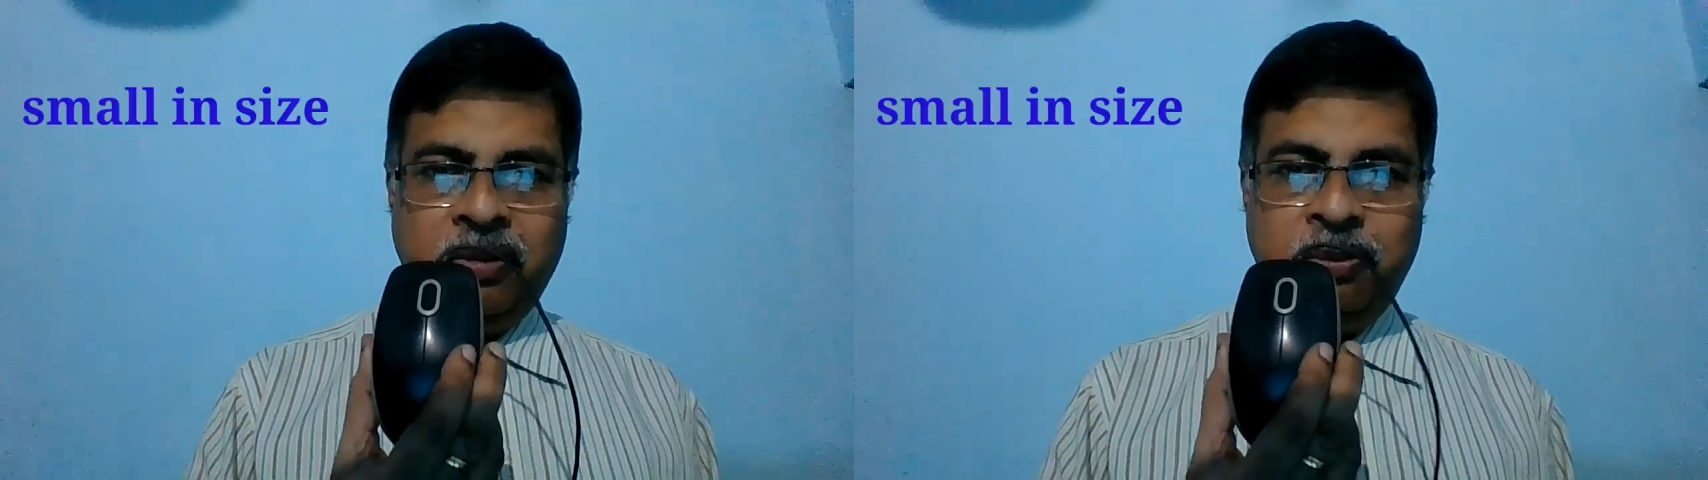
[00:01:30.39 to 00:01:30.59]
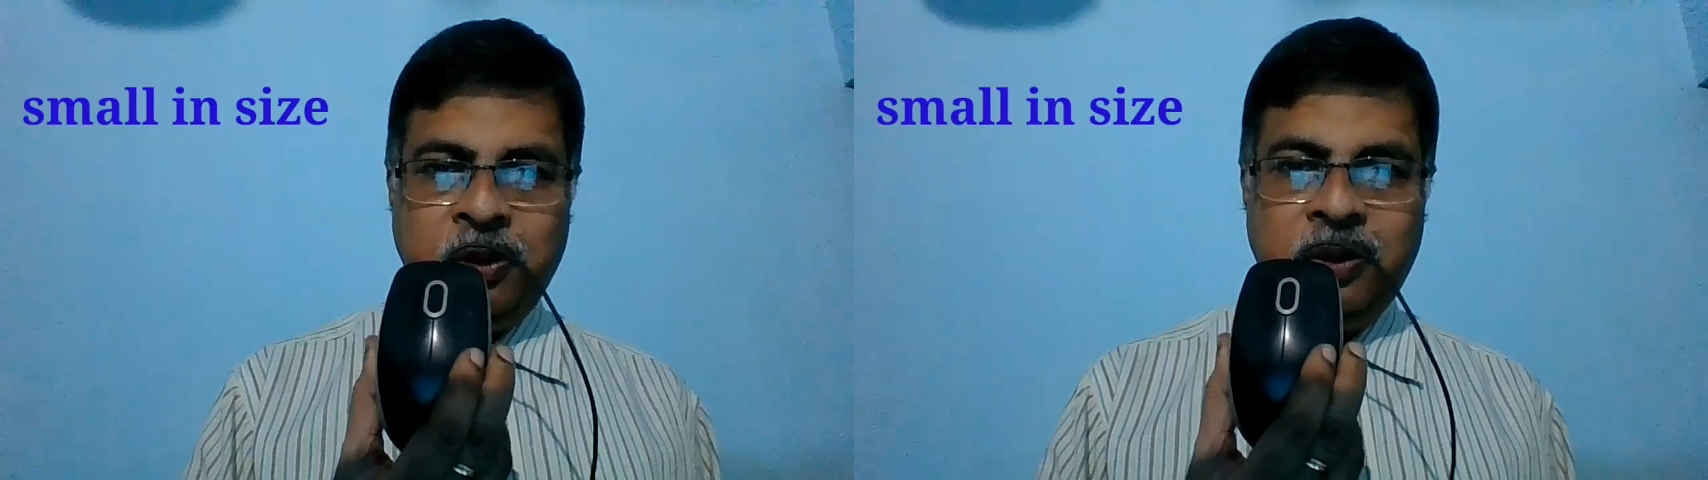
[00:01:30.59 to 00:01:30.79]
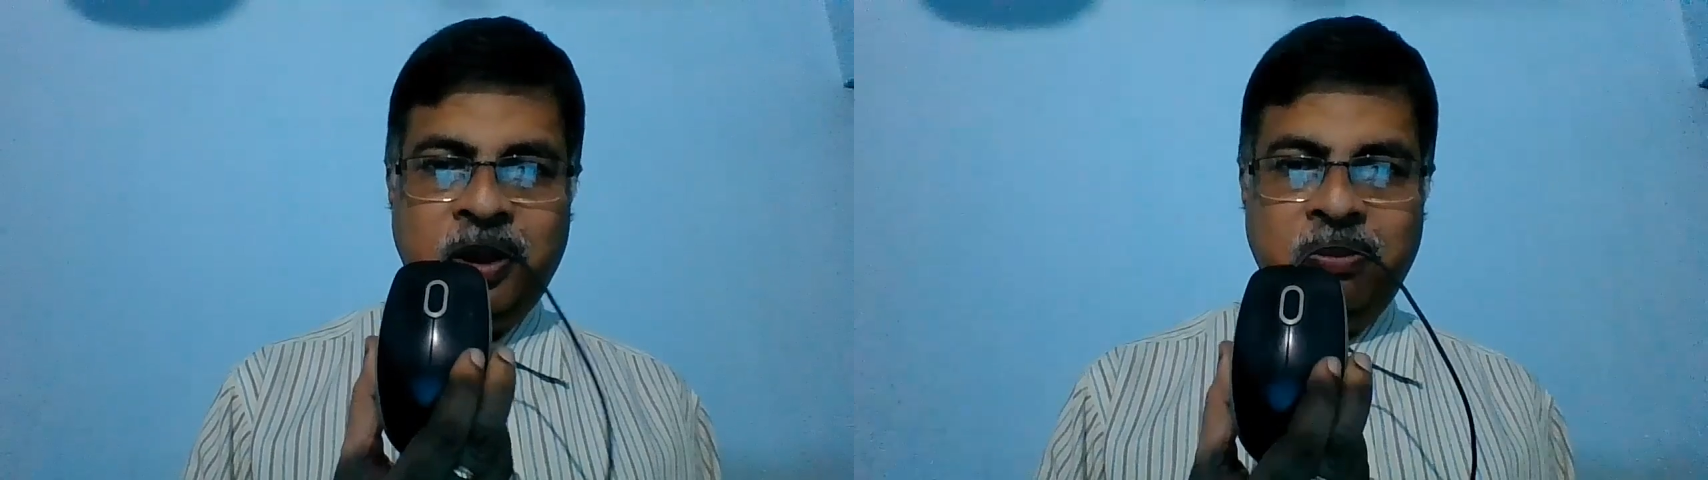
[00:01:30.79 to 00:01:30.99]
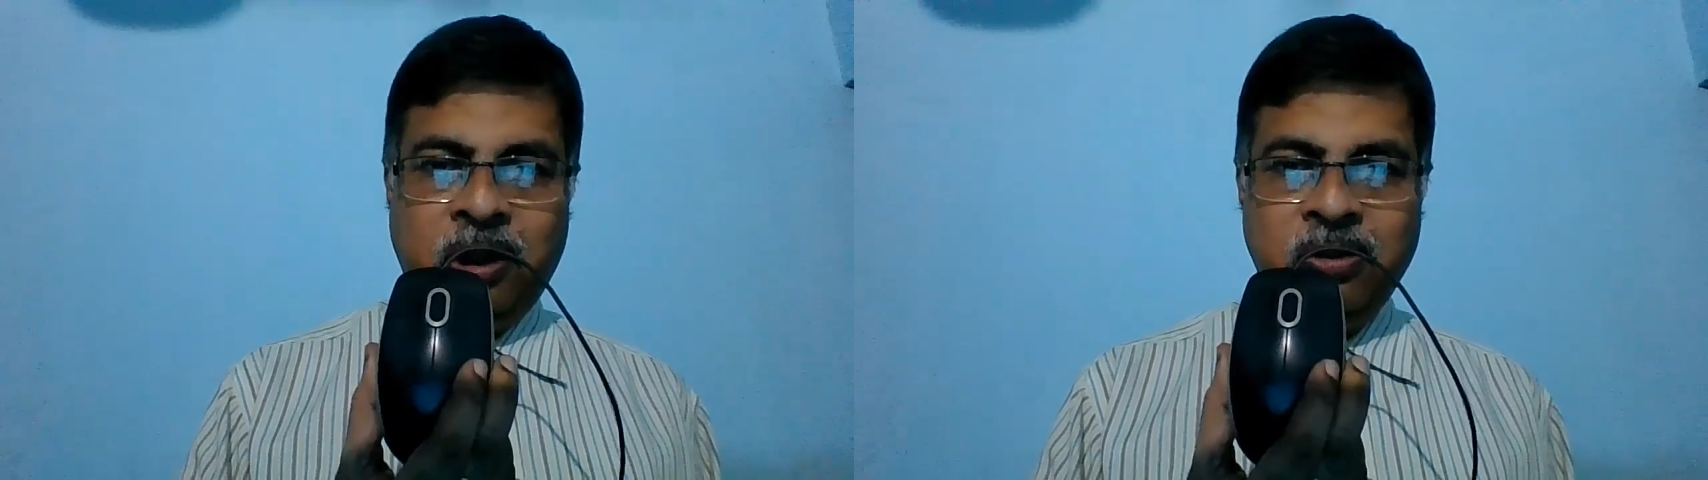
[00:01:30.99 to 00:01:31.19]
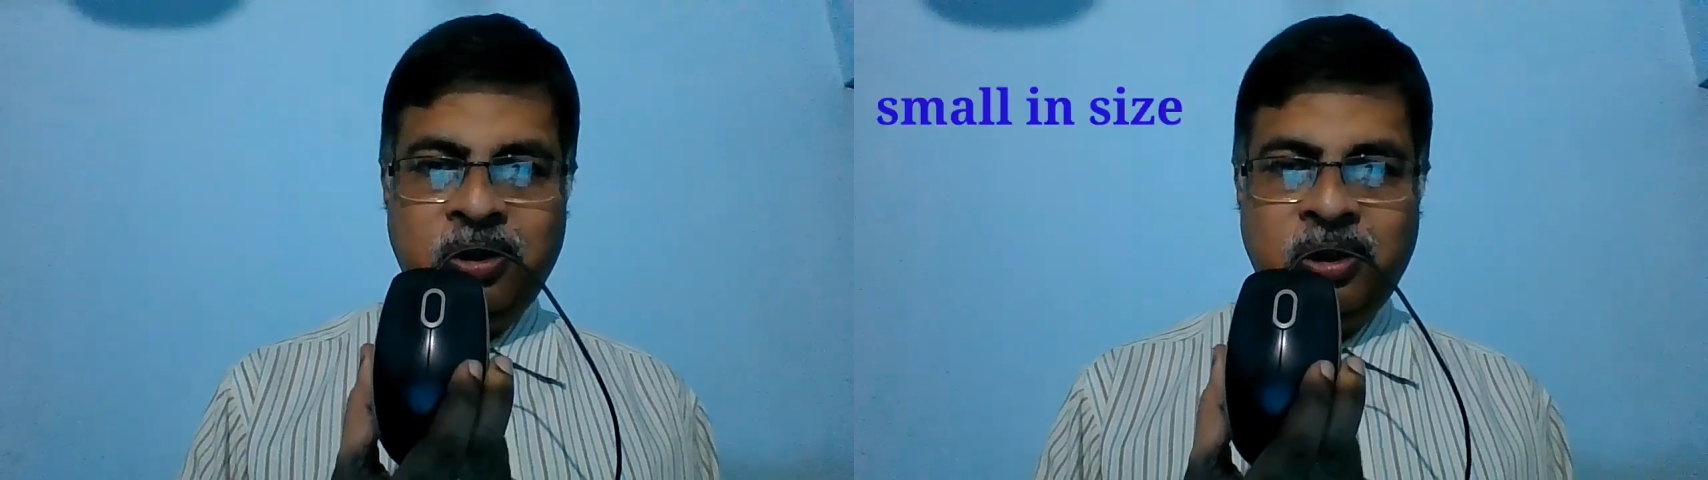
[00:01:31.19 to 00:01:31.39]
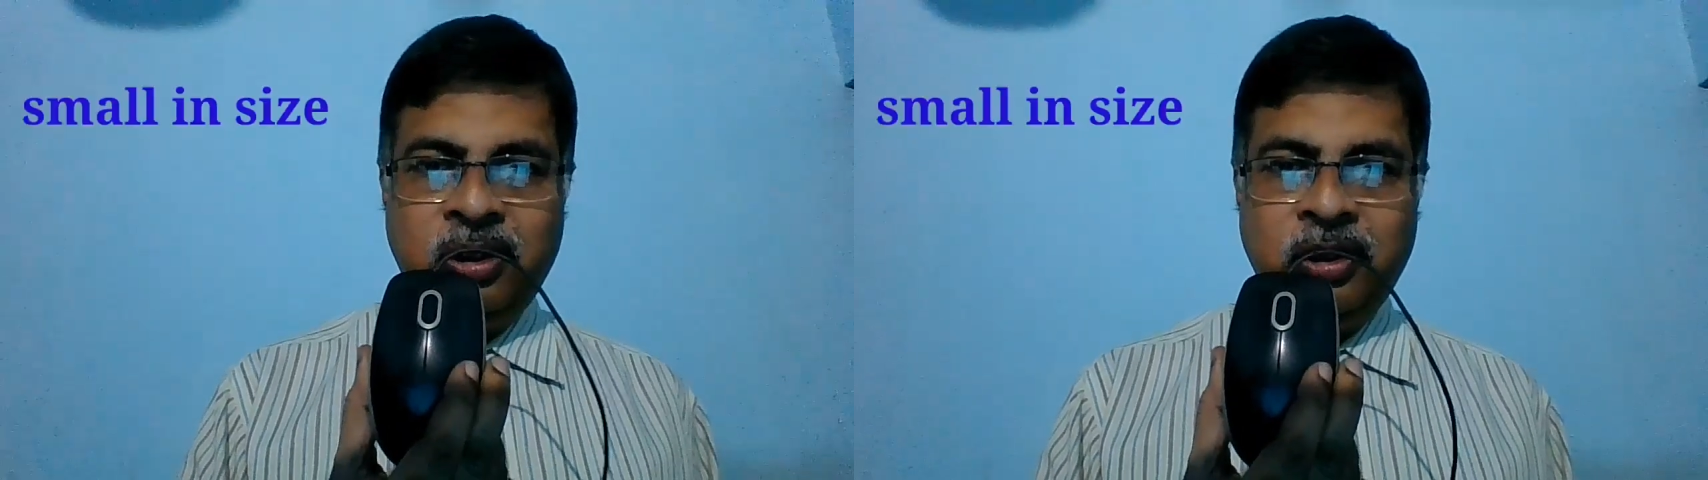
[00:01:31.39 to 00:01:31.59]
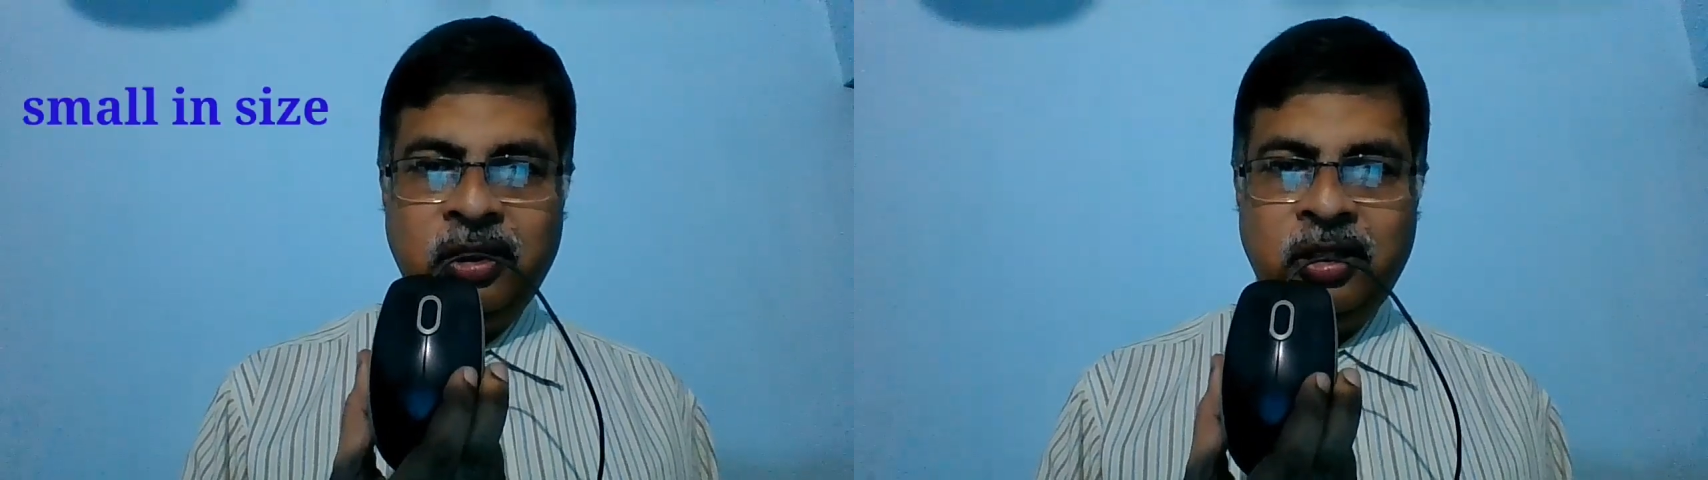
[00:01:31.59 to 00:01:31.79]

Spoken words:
computer mouse,